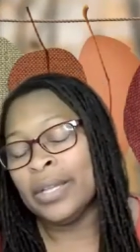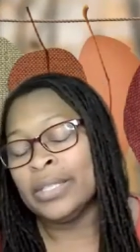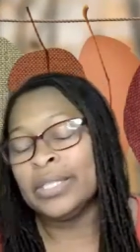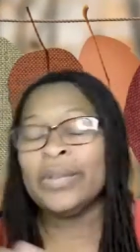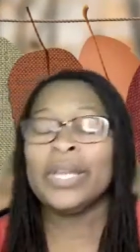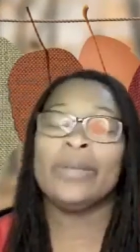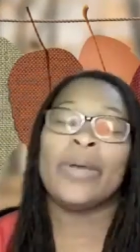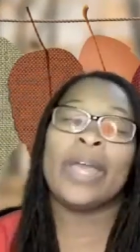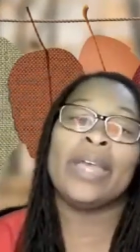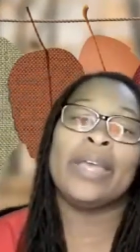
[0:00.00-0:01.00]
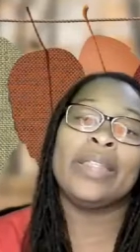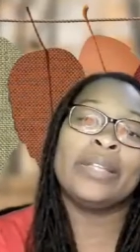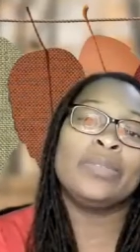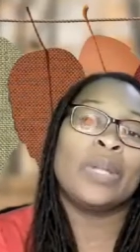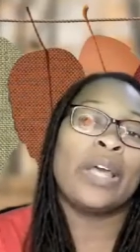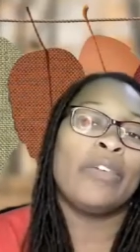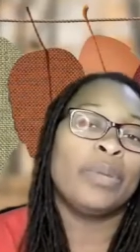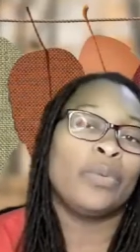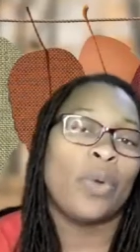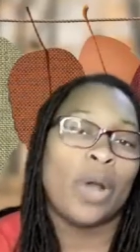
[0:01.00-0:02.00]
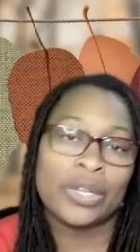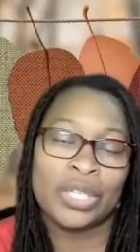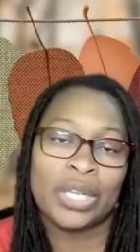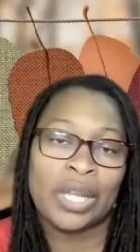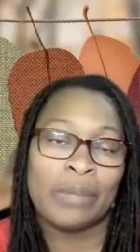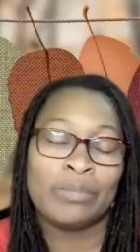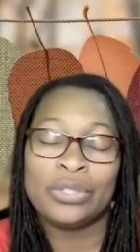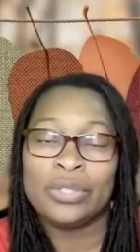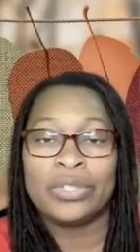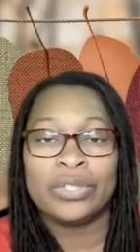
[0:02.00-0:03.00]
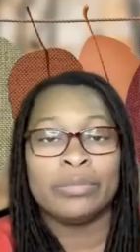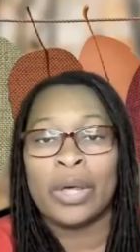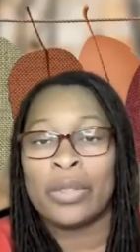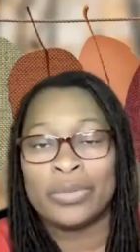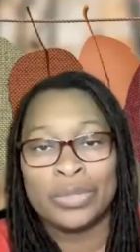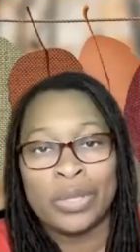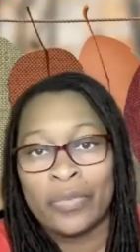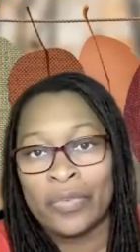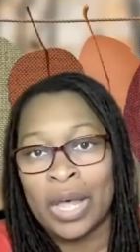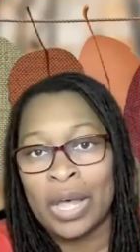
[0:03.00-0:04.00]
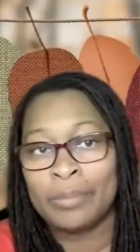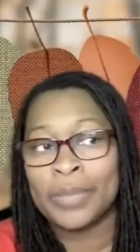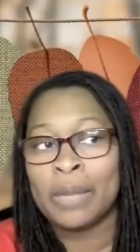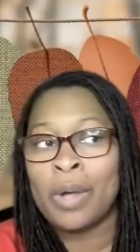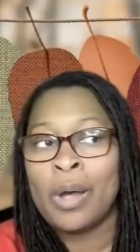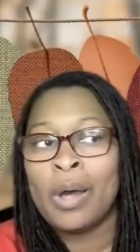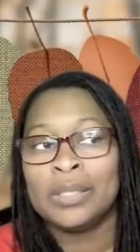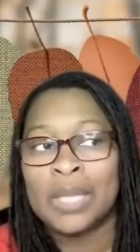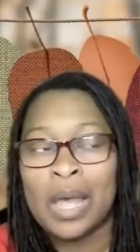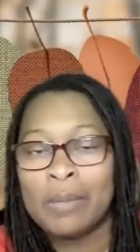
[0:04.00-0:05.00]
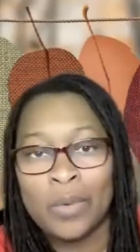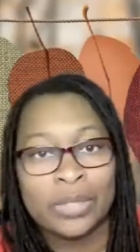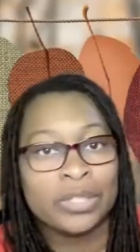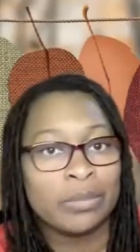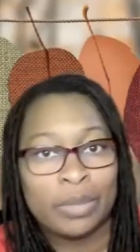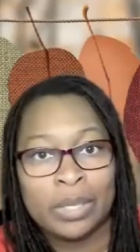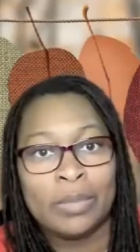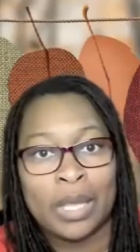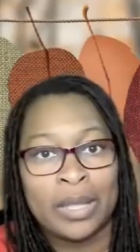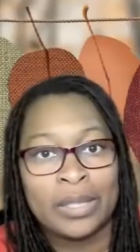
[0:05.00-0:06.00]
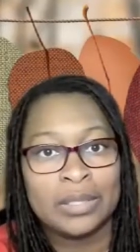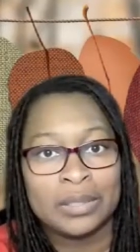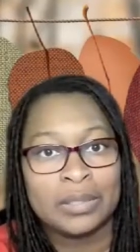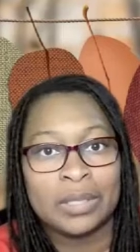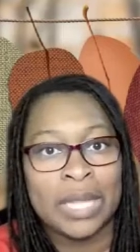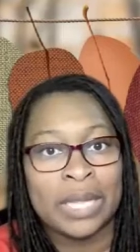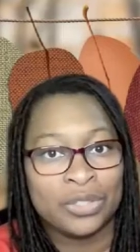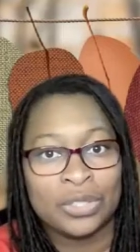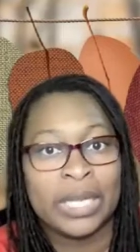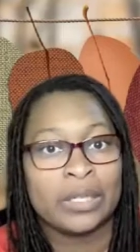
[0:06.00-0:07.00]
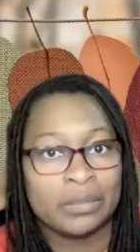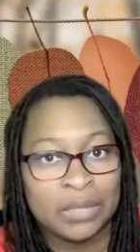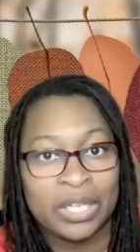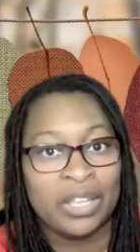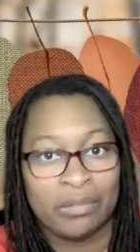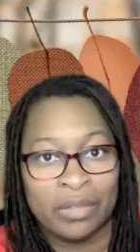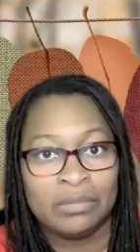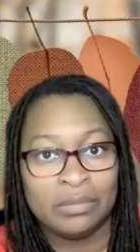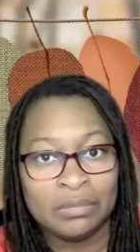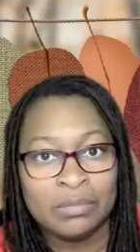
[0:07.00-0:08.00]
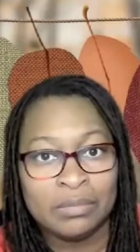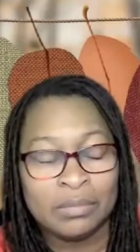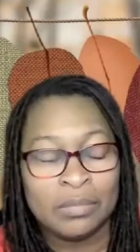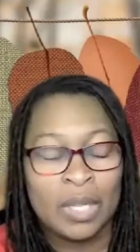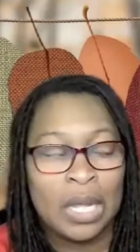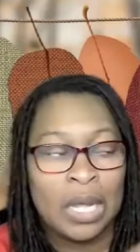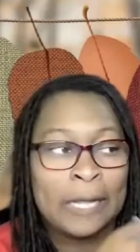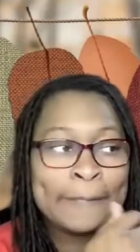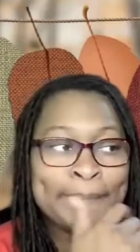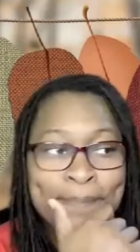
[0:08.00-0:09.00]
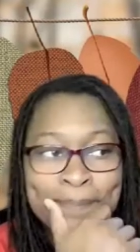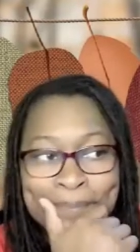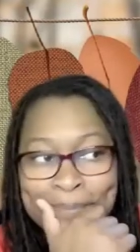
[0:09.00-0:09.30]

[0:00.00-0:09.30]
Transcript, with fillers: So anyway, that's what I've been watching. I'm sure there's some other stuff. Um, I'm all the time watching PBS, so that's just like a given. Um,